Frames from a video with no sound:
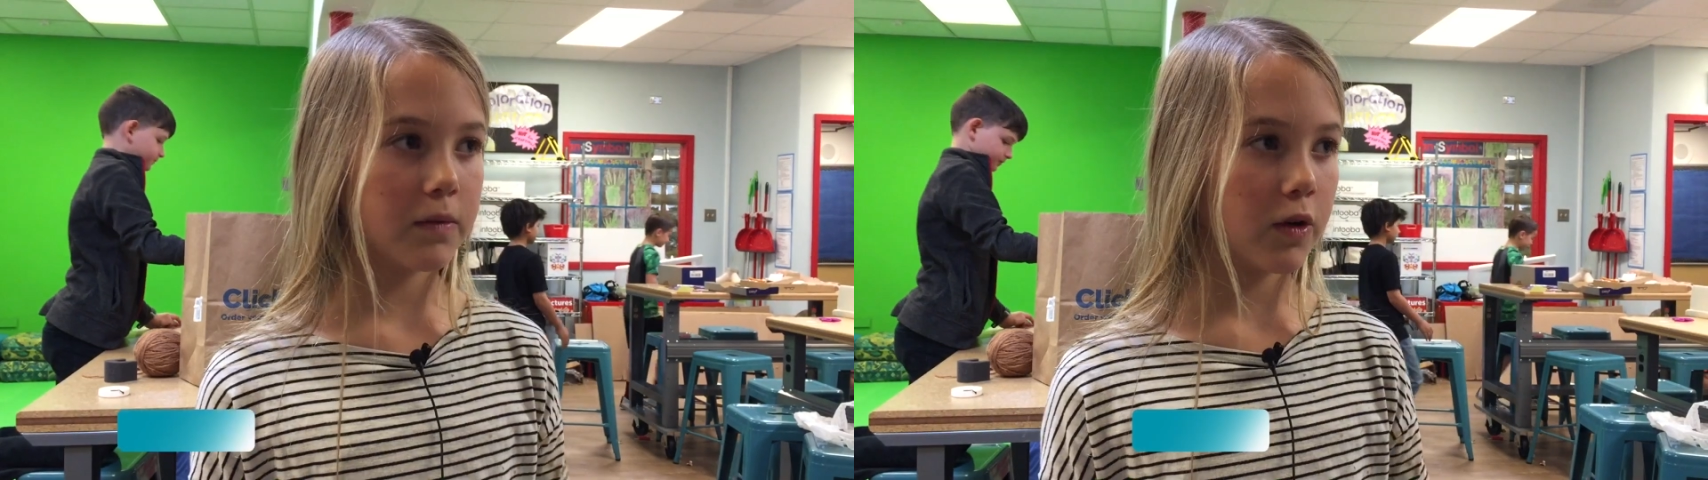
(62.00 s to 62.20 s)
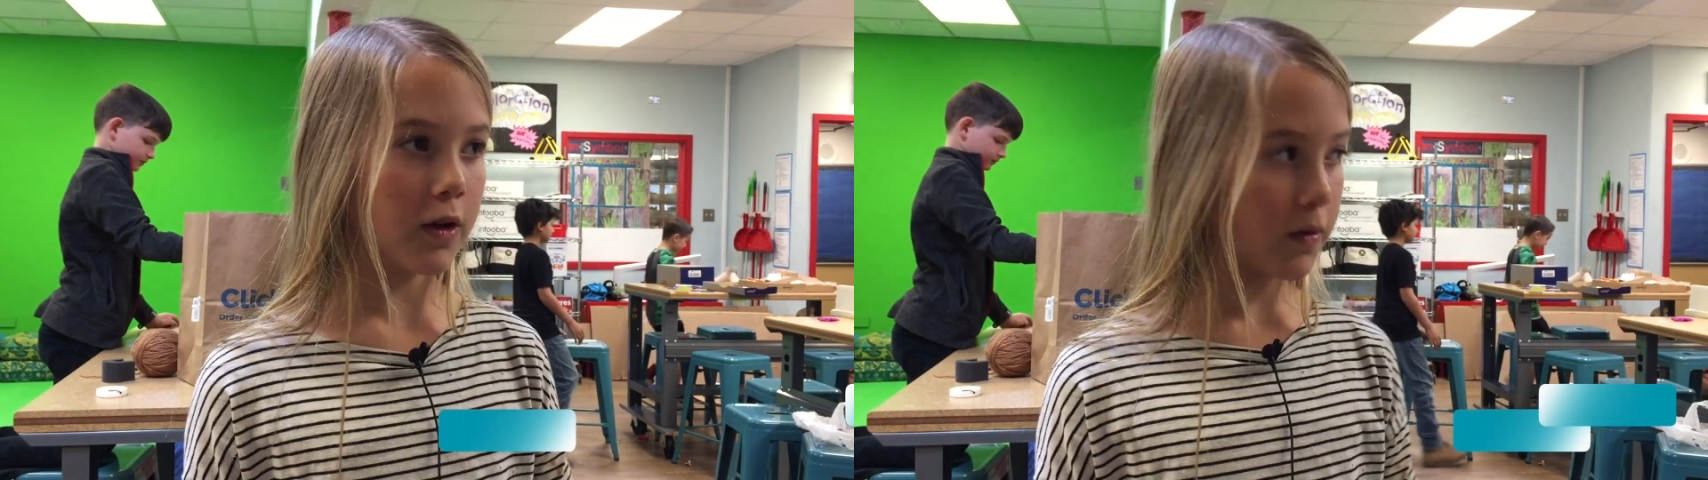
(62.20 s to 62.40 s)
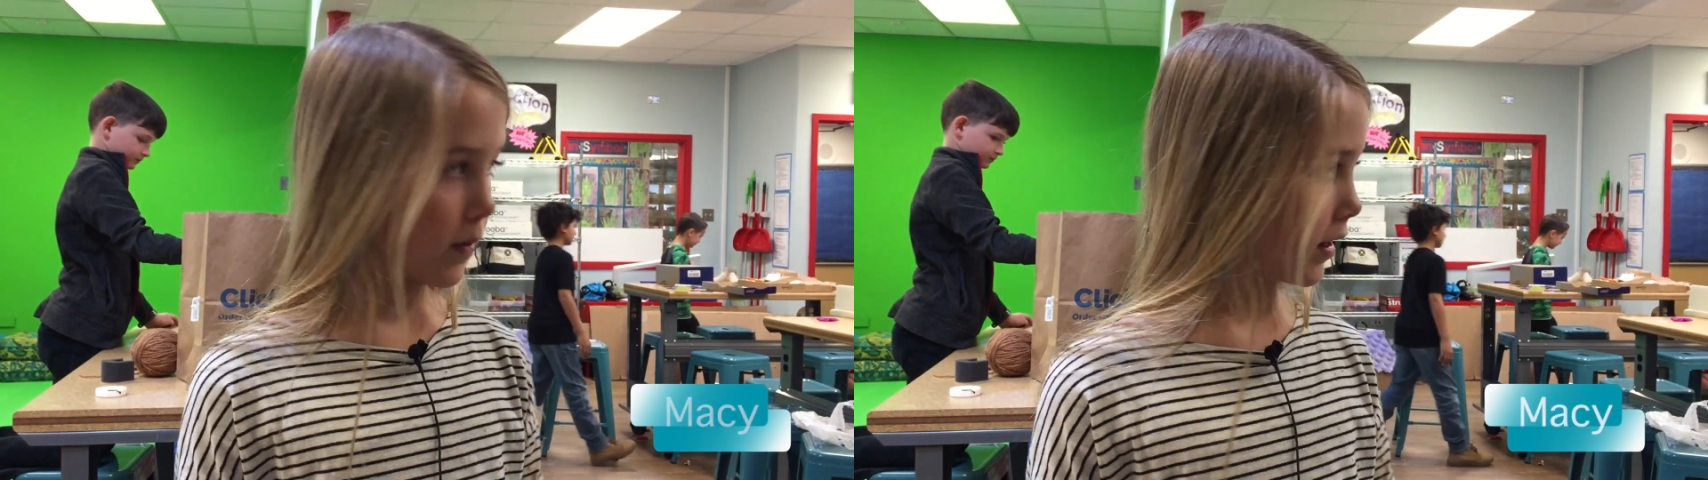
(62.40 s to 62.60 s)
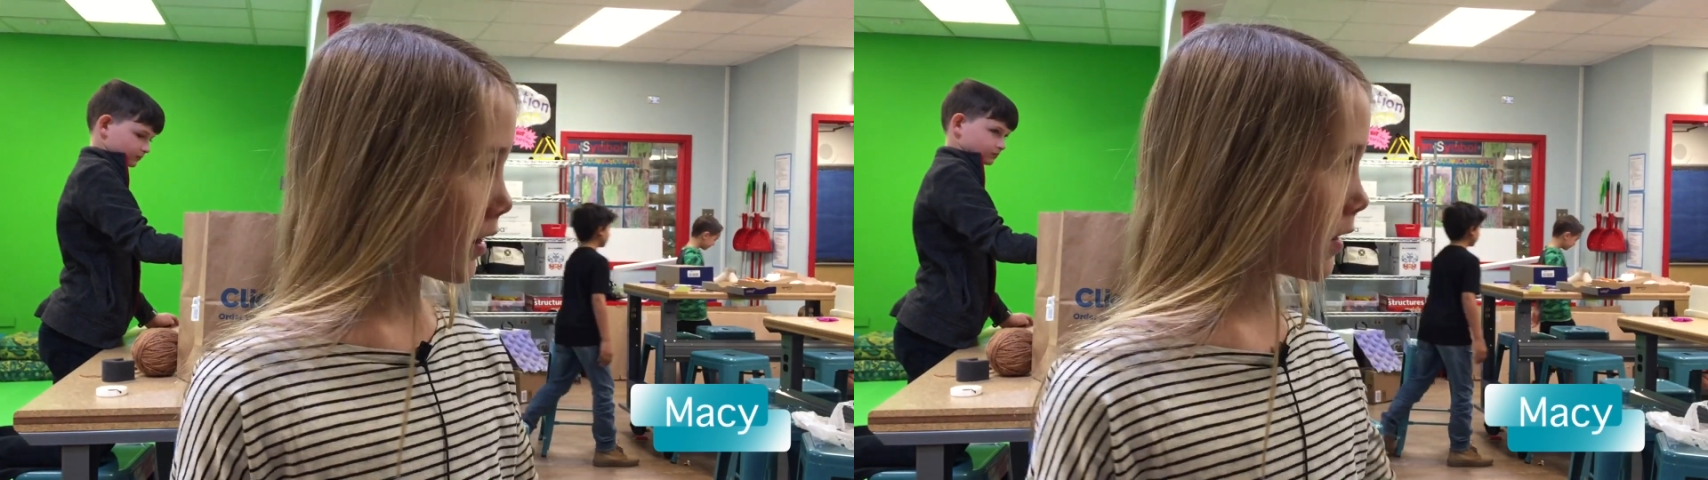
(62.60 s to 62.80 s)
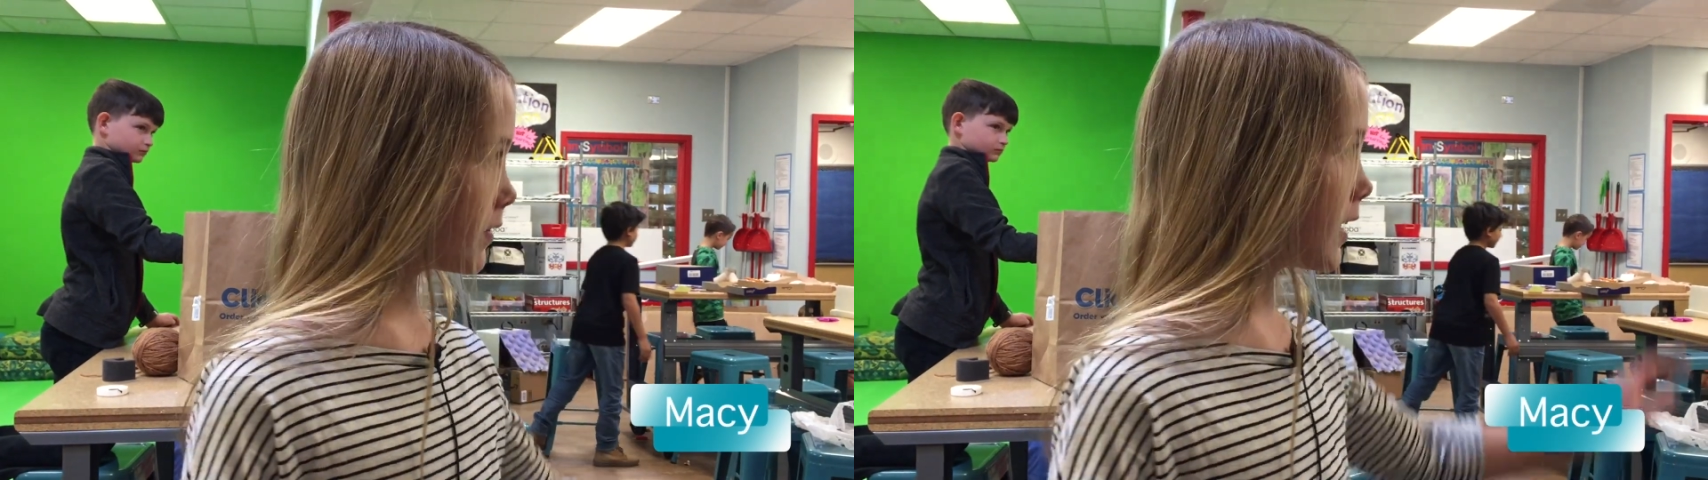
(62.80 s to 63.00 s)
doing
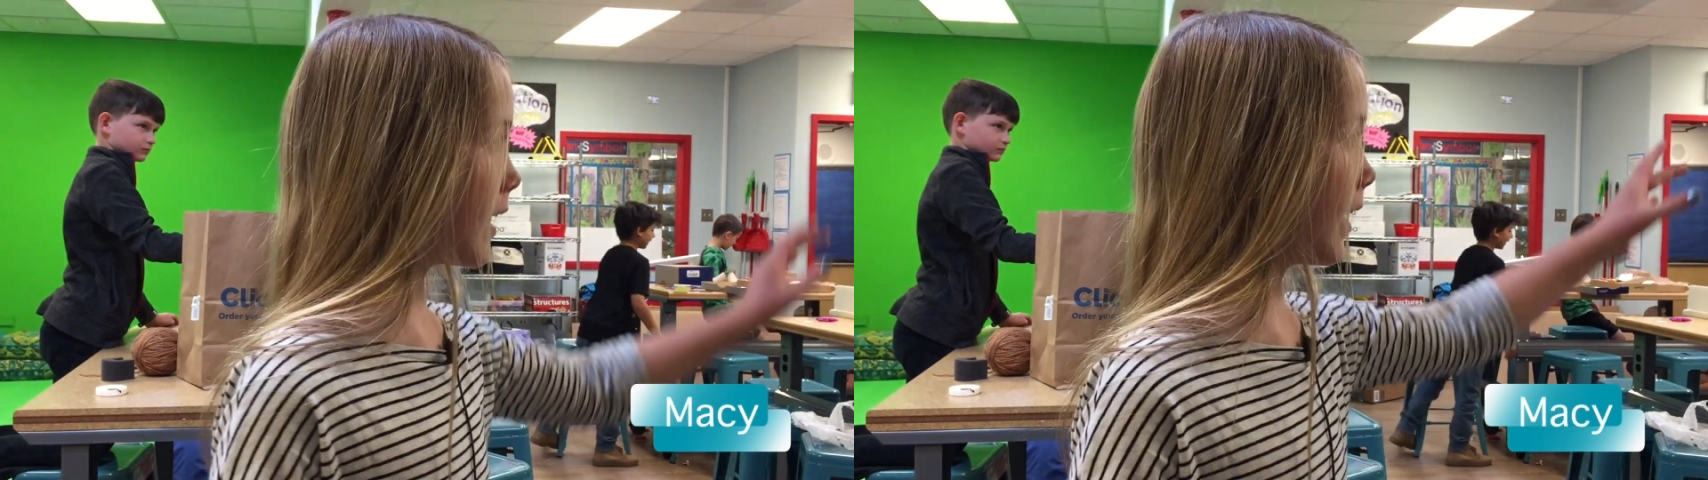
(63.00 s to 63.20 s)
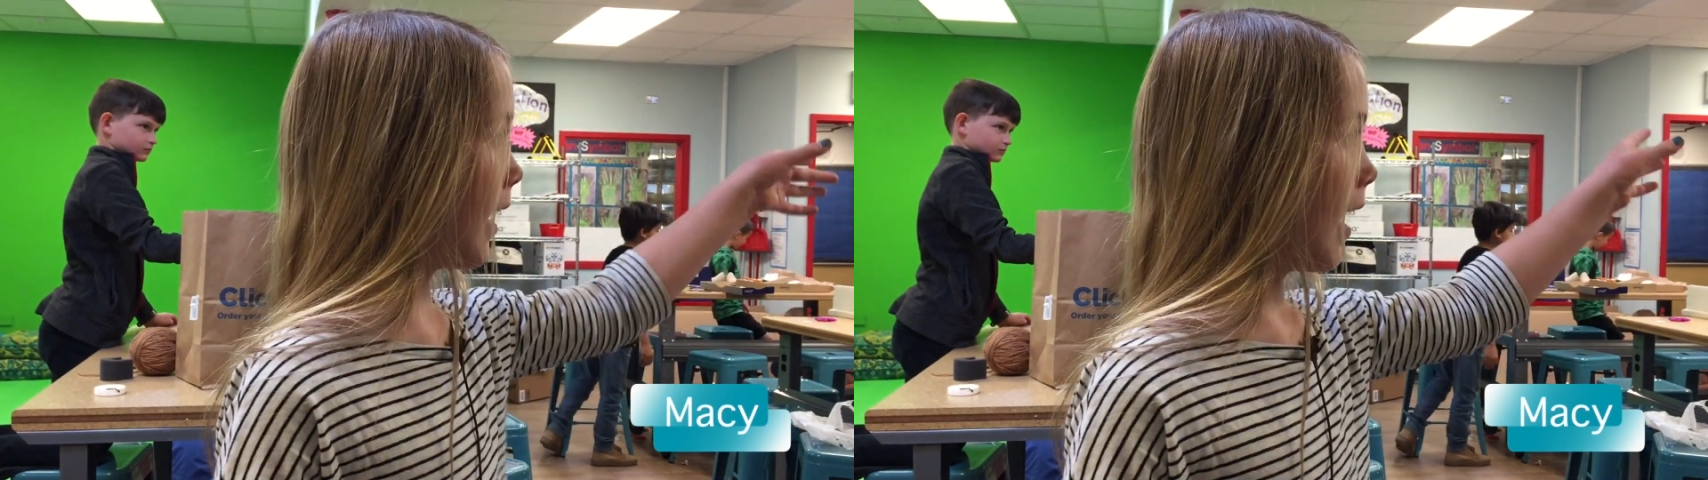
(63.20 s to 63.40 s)
weightlifting